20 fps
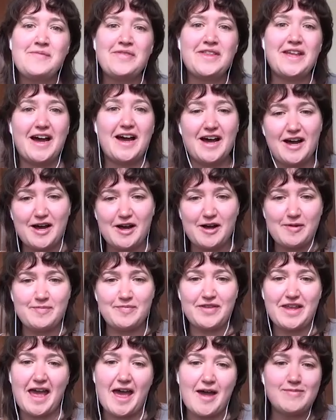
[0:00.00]
Um,
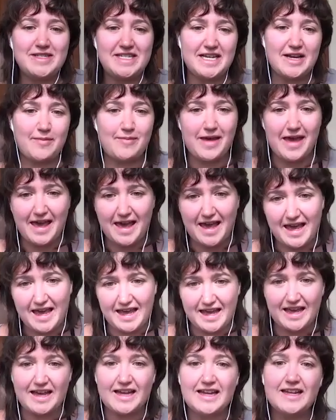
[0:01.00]

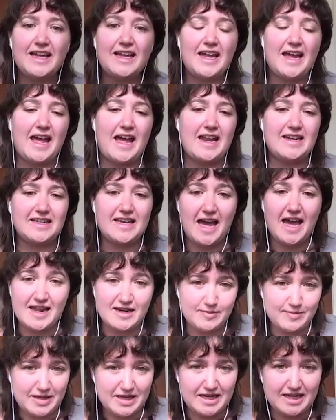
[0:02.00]
MDMA and
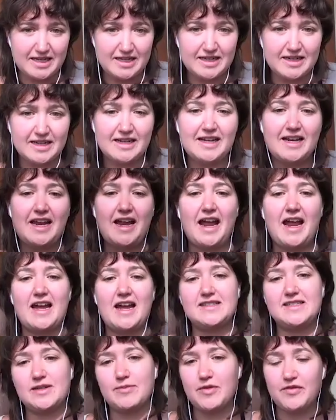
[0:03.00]
ketamine and
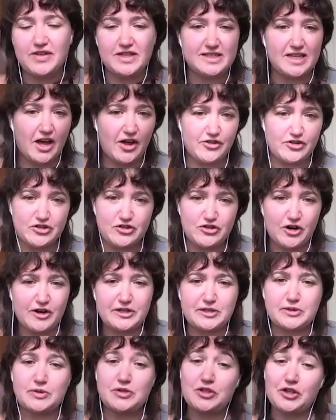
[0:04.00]
some of these other
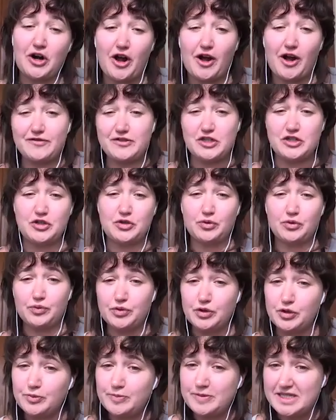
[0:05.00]
drugs, which are often
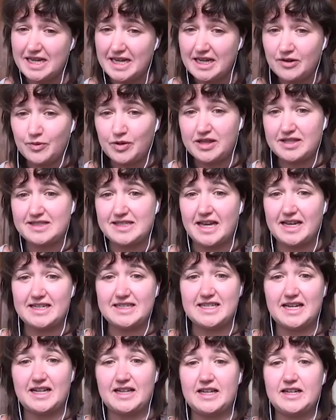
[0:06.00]
grouped in with
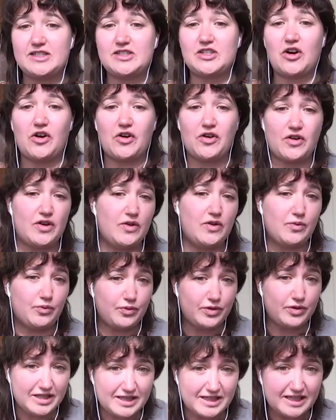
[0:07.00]
psychedelics, aren't
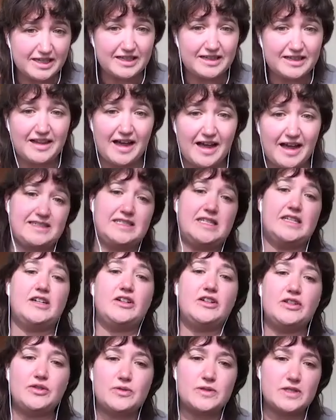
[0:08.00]
really classic
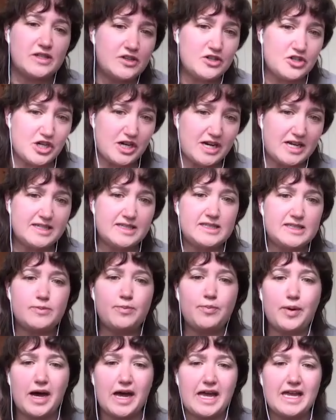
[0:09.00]
hallucinogens,
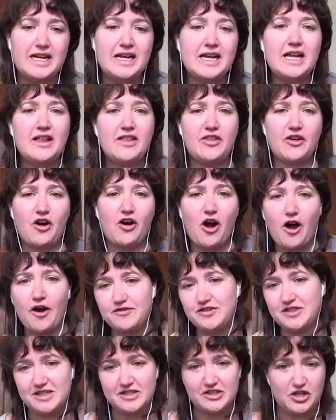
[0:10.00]
but they're
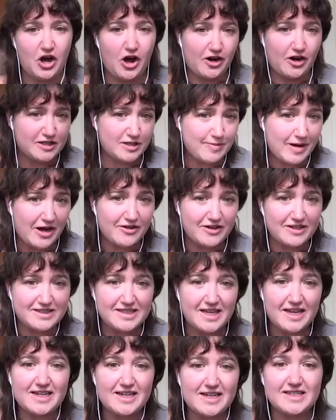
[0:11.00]
often talked about as
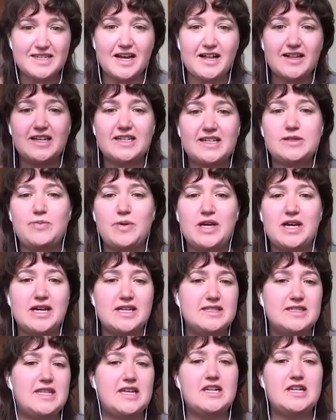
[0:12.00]
psychedelics because
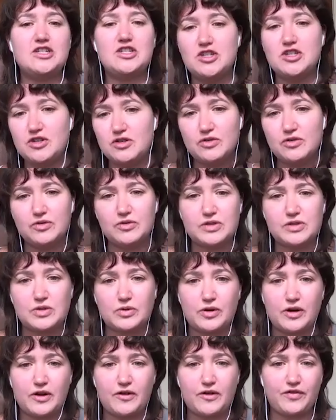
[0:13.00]
they do
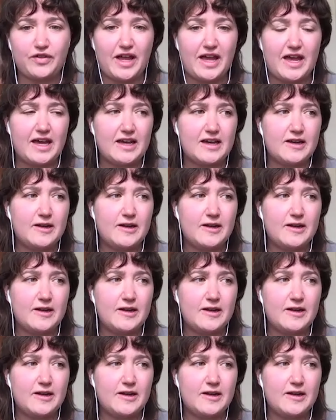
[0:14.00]
sort of like